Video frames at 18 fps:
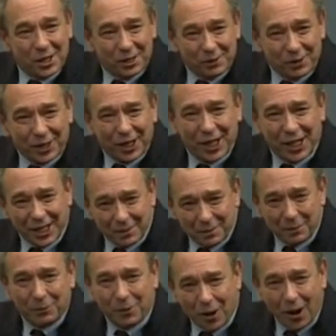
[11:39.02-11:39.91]
of the kingdom
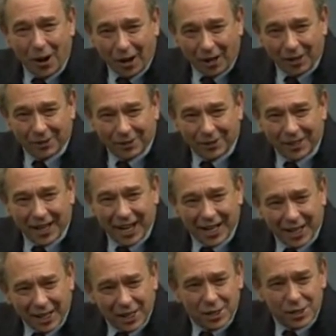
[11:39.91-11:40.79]
of God
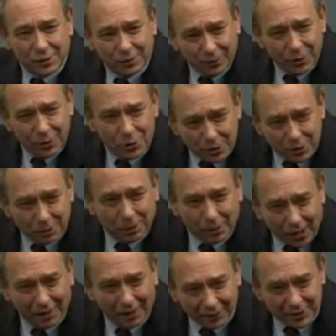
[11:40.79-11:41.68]
and his future
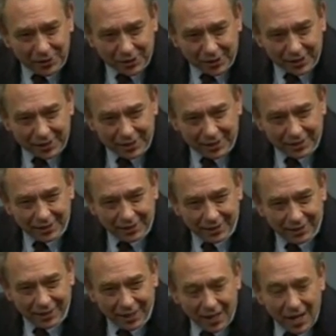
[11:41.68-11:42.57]
prophecies
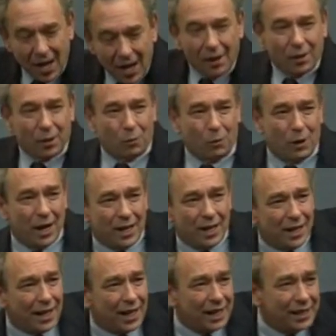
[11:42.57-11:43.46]
the way the
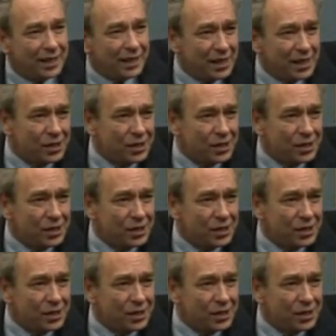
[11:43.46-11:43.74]
19th